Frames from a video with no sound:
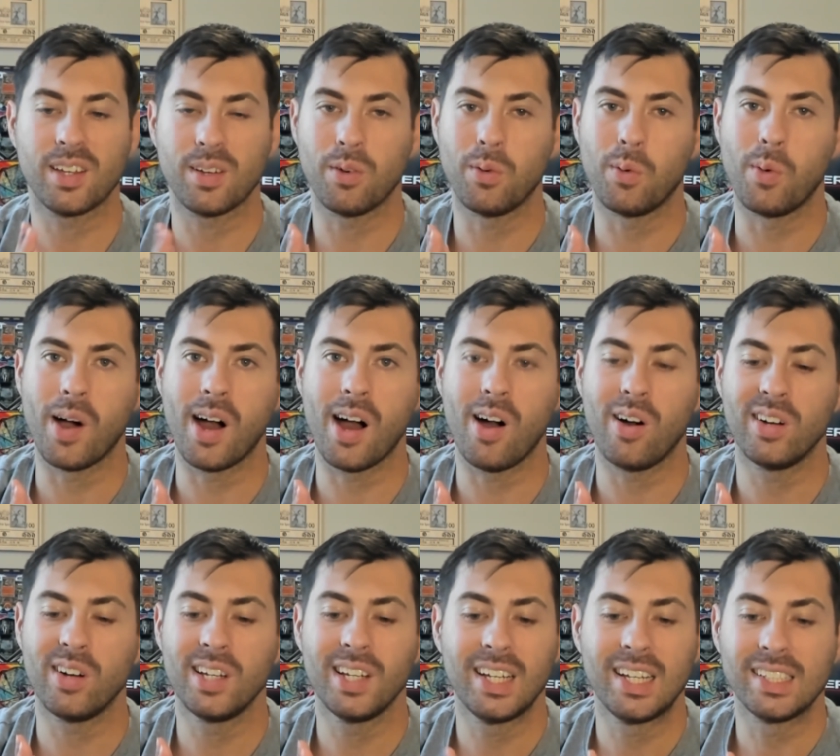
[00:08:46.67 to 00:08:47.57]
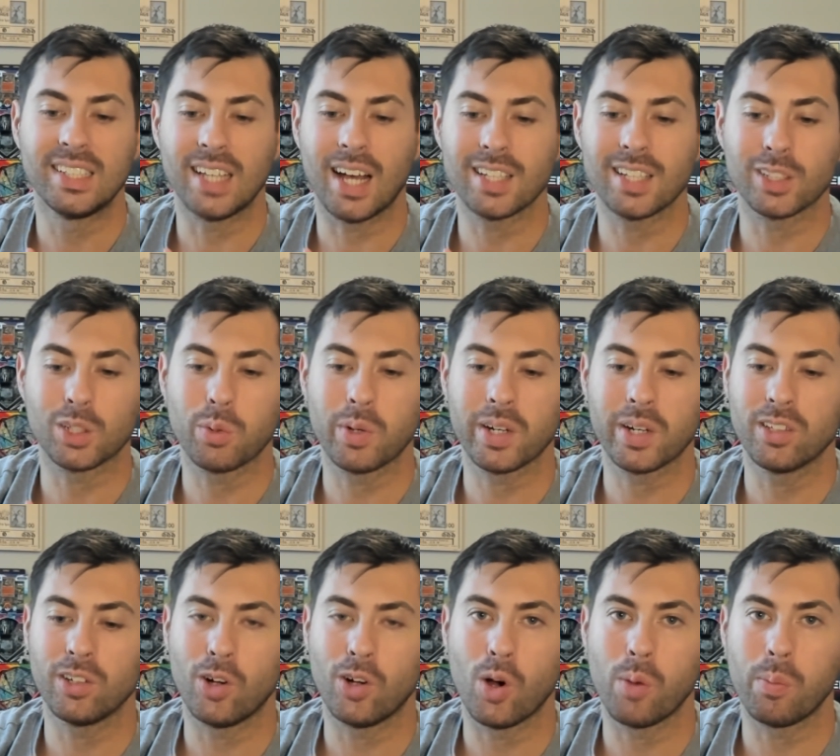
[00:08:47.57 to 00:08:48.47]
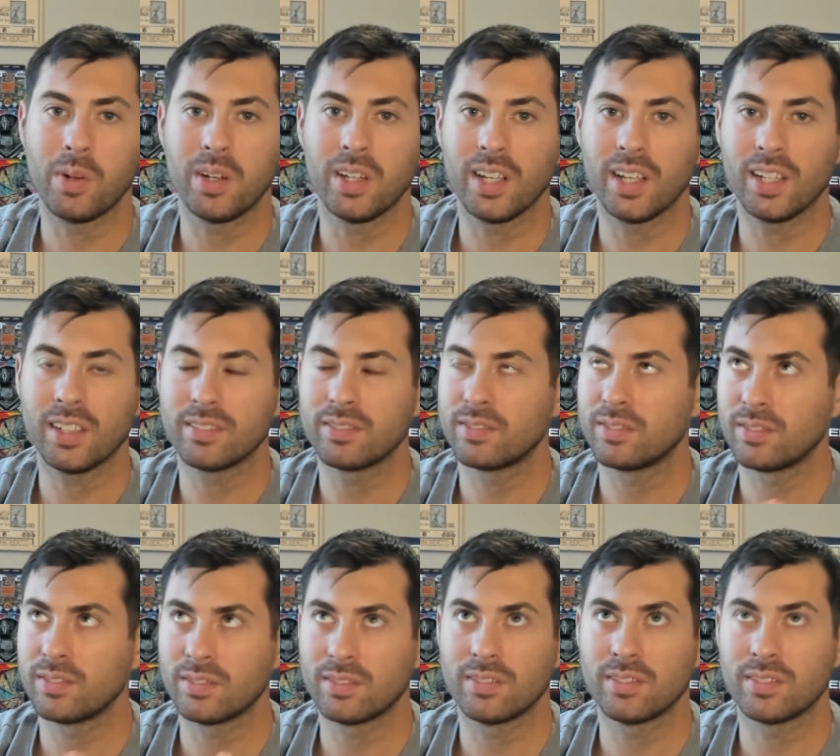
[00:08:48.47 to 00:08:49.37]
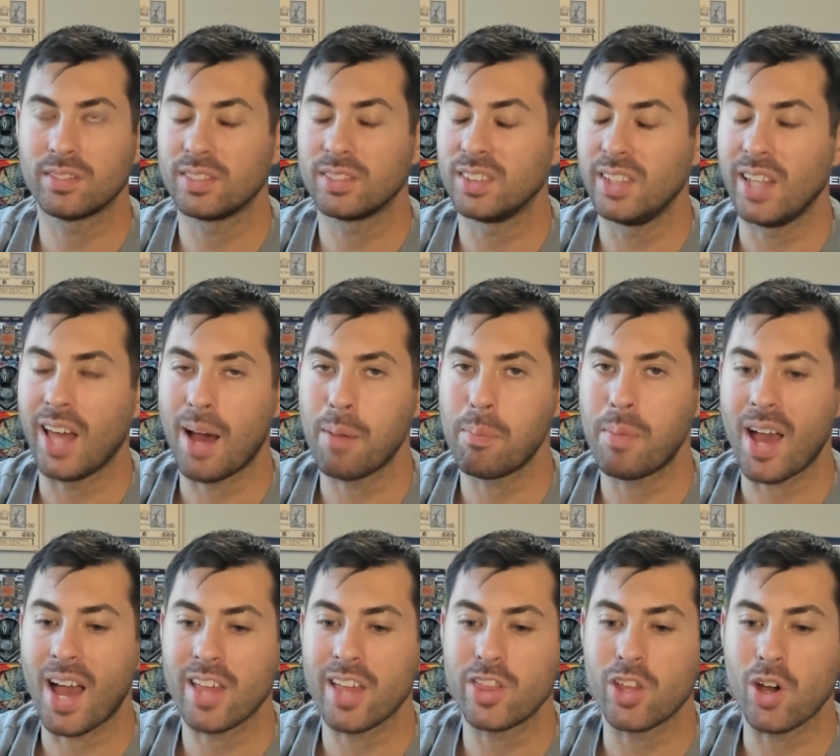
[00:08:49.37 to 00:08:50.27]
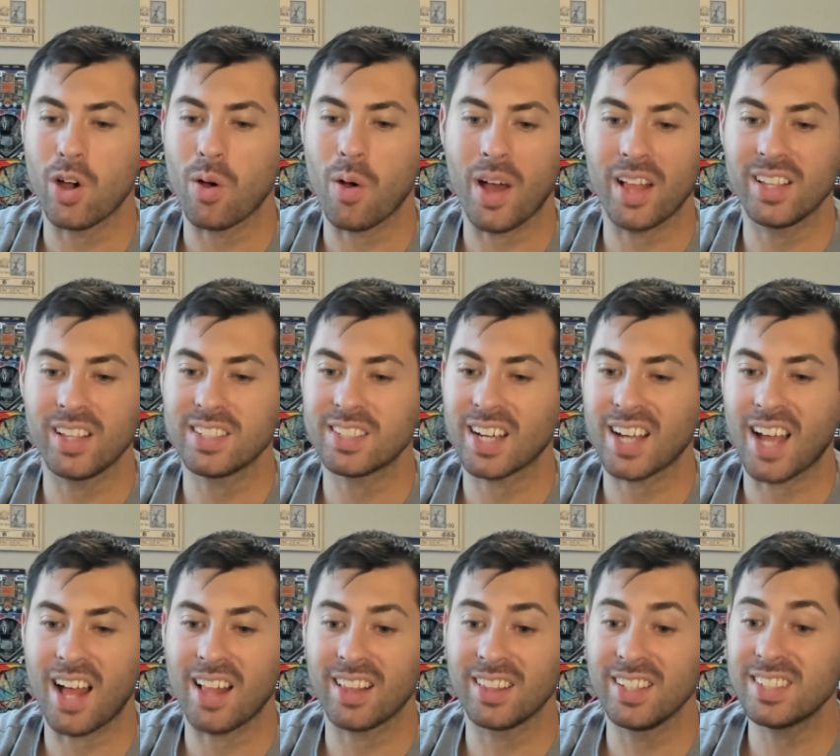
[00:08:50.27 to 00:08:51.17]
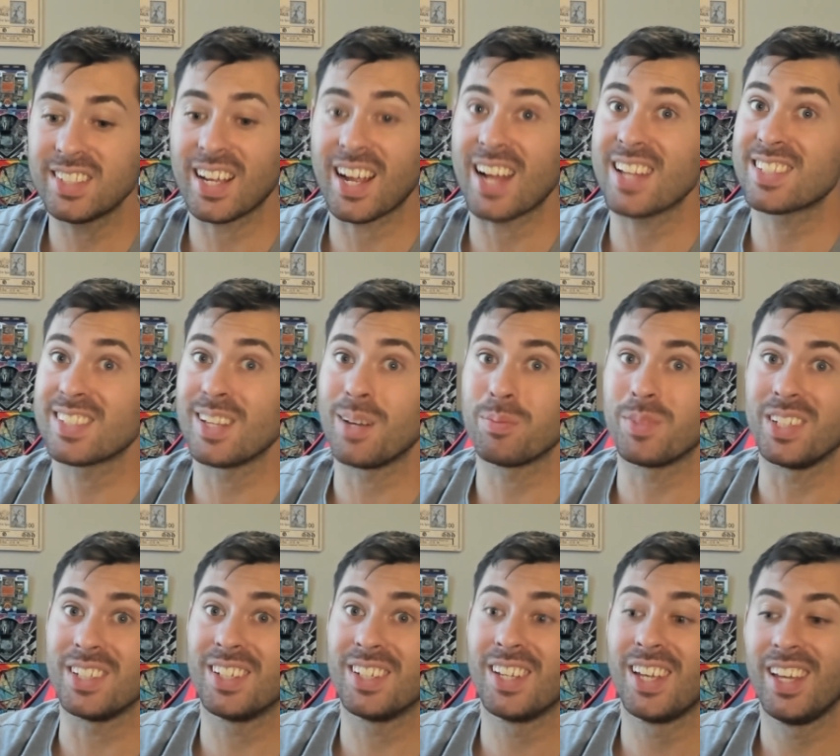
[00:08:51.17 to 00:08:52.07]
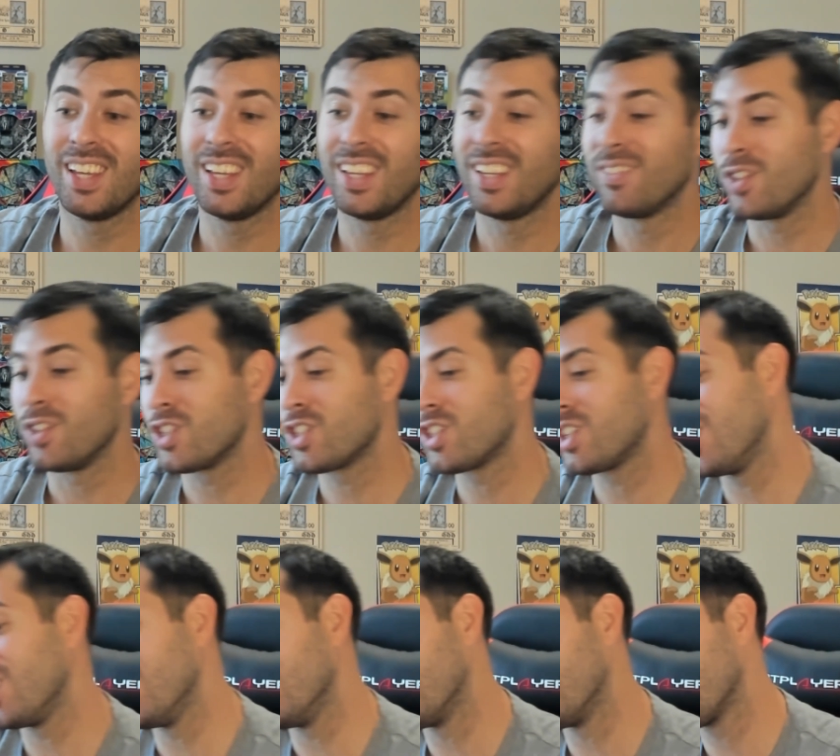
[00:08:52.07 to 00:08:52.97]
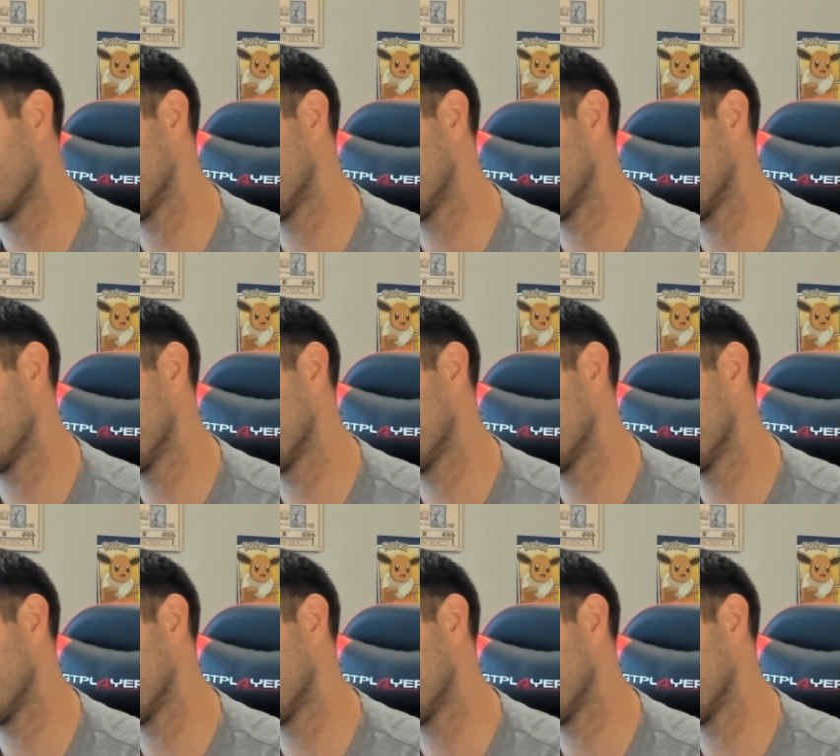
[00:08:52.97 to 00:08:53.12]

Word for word: Well, that was a quick little opening. Not bad, though. At least I got at least I got something. For sure.